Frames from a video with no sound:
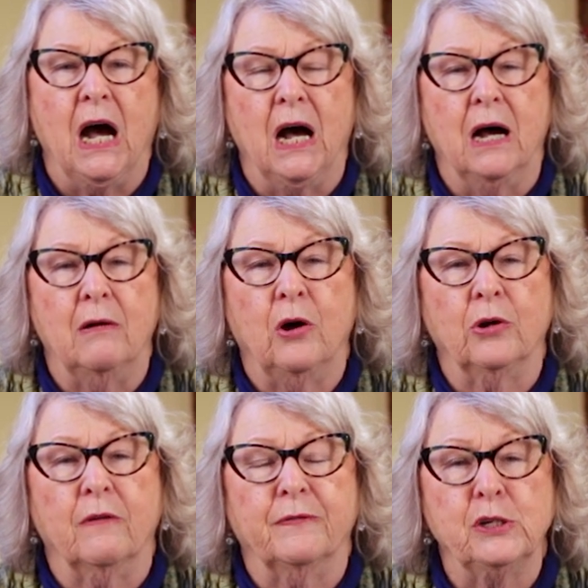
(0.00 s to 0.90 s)
uh,
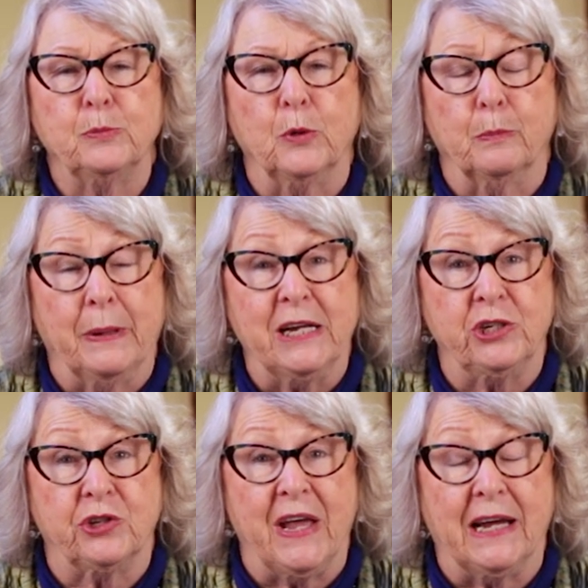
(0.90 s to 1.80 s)
on our Facebook
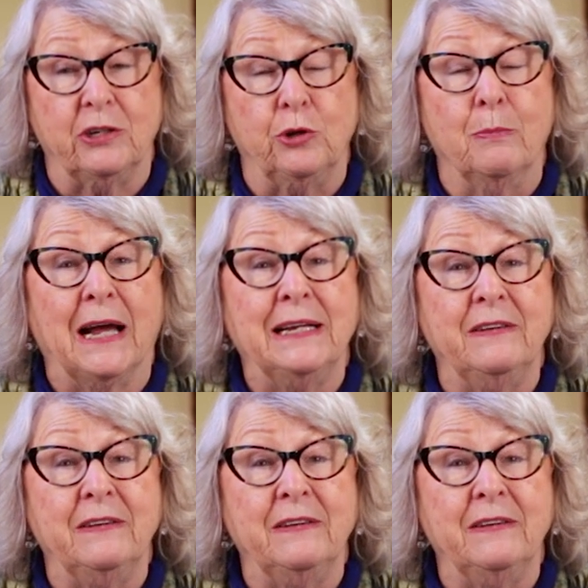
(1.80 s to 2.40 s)
page that you might